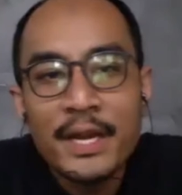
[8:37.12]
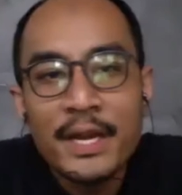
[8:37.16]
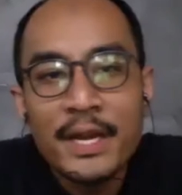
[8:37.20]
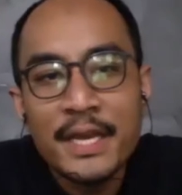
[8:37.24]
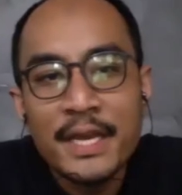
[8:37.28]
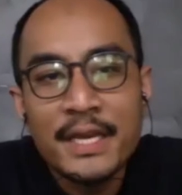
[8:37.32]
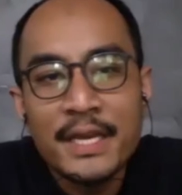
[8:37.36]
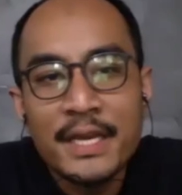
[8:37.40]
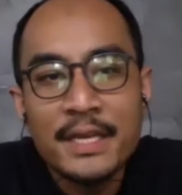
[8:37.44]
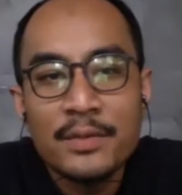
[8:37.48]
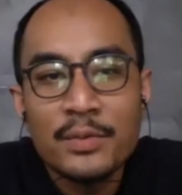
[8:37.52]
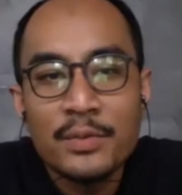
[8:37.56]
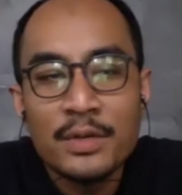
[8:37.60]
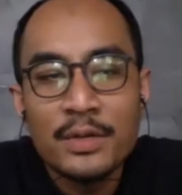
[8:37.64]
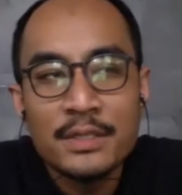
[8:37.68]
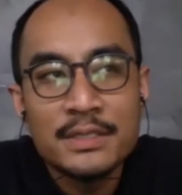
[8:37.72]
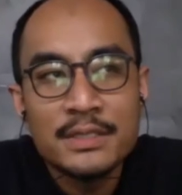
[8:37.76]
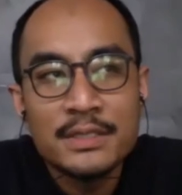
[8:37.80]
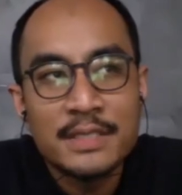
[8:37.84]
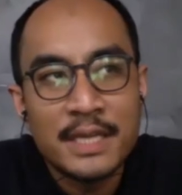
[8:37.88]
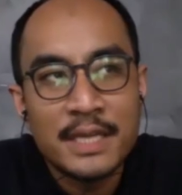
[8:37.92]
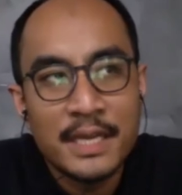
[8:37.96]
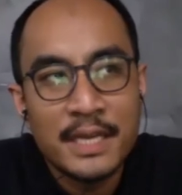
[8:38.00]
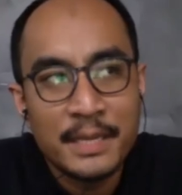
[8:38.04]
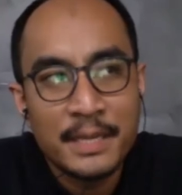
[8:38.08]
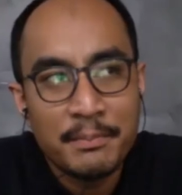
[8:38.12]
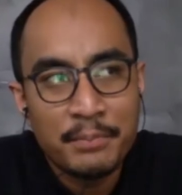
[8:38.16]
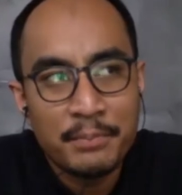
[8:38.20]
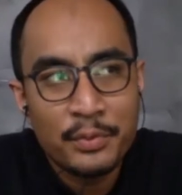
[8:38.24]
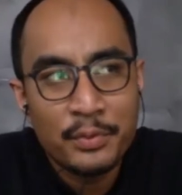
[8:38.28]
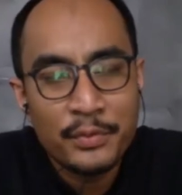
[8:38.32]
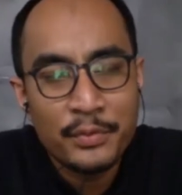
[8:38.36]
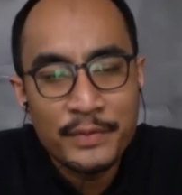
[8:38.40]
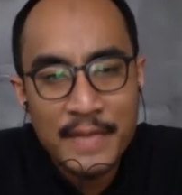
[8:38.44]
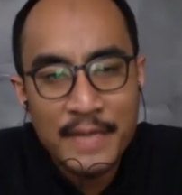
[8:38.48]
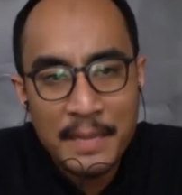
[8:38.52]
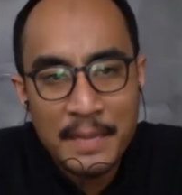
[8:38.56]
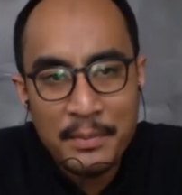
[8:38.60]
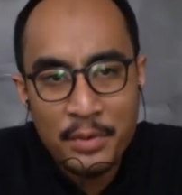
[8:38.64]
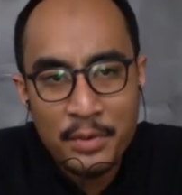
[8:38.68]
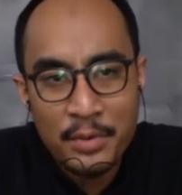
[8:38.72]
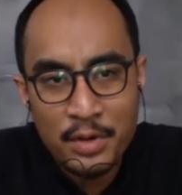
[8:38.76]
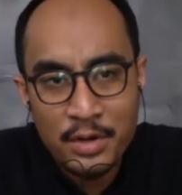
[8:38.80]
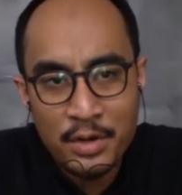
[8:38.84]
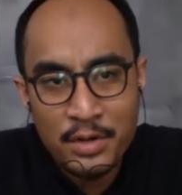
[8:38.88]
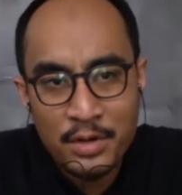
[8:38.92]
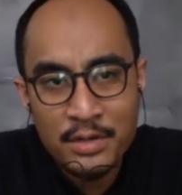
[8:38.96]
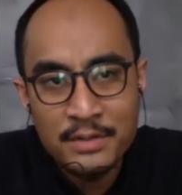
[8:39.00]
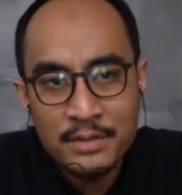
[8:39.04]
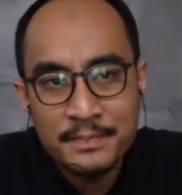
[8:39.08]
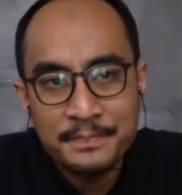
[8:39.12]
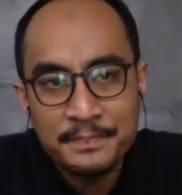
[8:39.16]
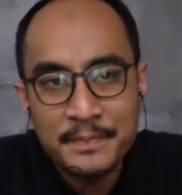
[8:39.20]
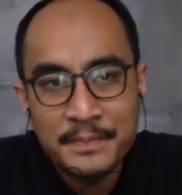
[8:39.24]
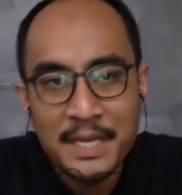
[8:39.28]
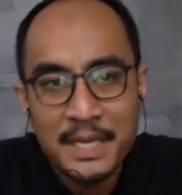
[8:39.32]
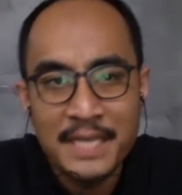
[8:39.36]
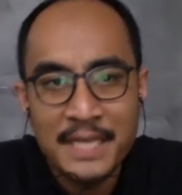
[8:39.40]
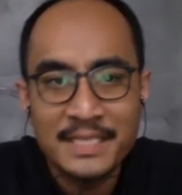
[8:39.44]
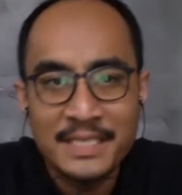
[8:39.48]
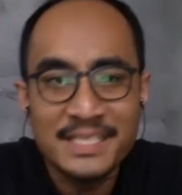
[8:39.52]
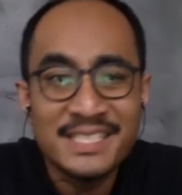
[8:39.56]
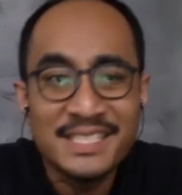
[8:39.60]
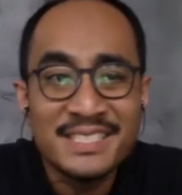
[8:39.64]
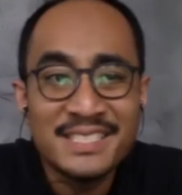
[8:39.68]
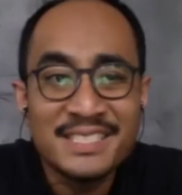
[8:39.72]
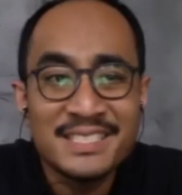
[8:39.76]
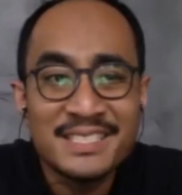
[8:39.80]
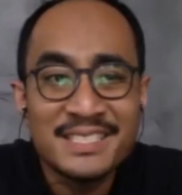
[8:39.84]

did was I proved them wrong. I just,